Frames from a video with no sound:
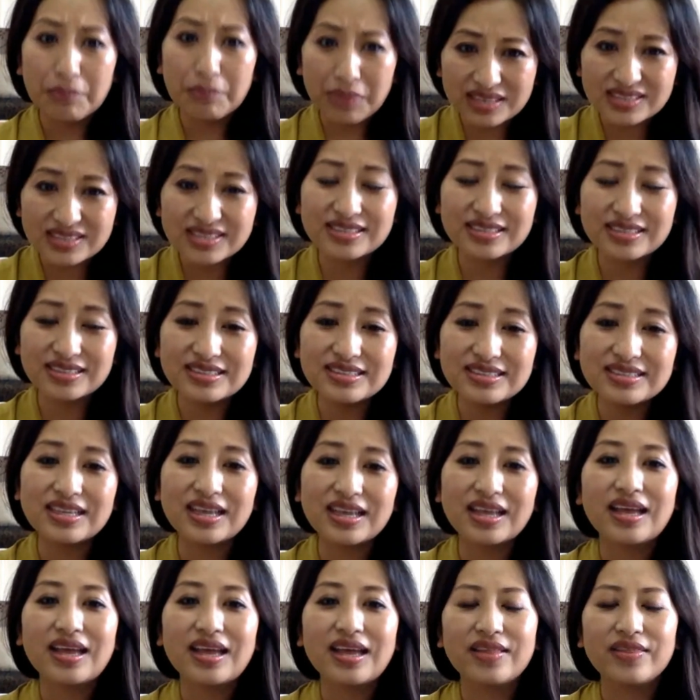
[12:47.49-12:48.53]
master's,
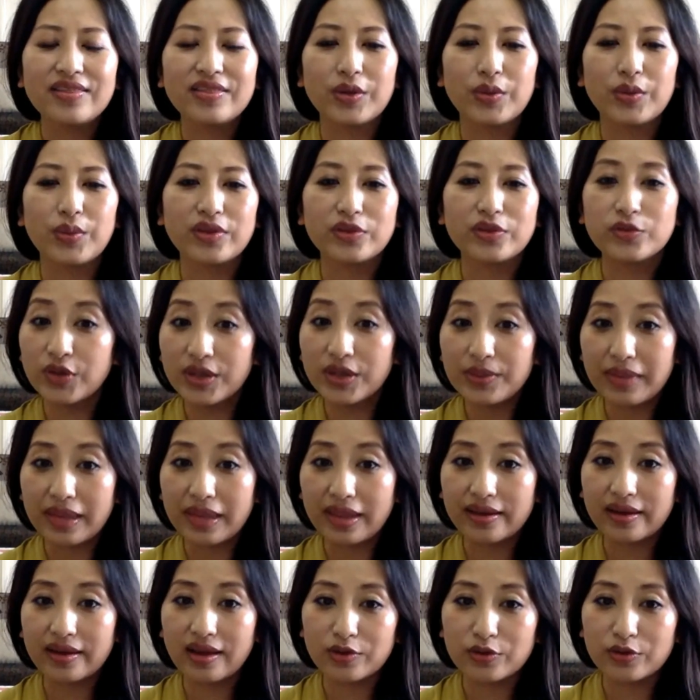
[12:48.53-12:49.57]
there were 3
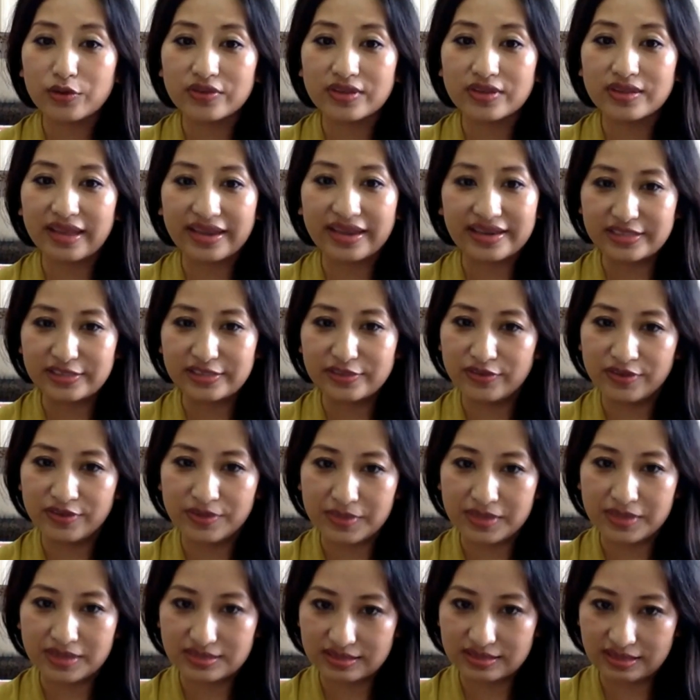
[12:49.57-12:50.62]
men out of the 90
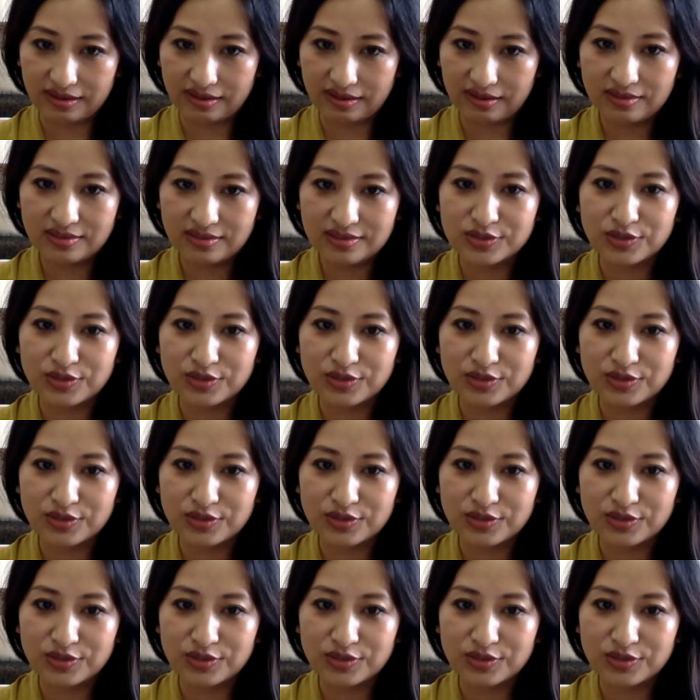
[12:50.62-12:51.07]
females there.